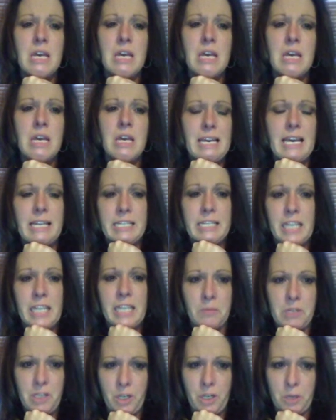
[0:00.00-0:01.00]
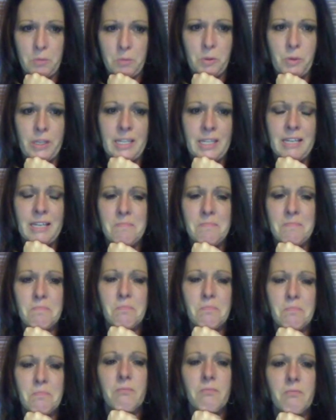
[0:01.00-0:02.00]
and to come to terms with it
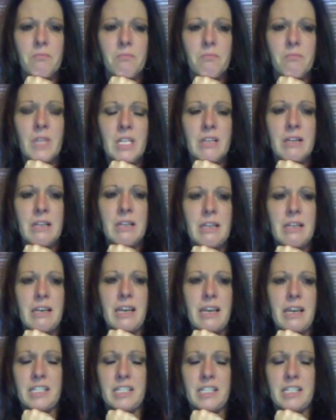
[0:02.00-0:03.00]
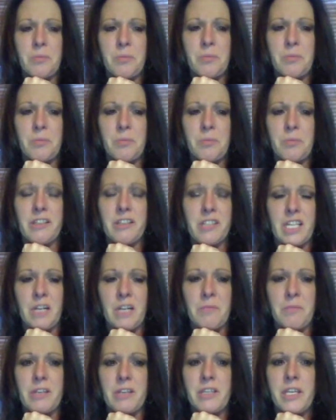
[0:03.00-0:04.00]
and to believe that there's going to be a
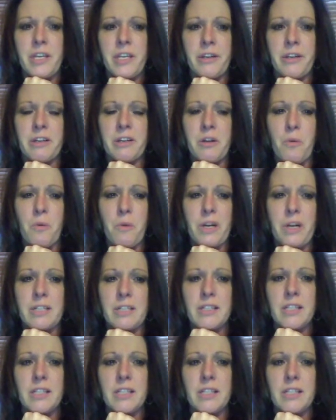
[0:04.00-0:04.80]
cure and awareness of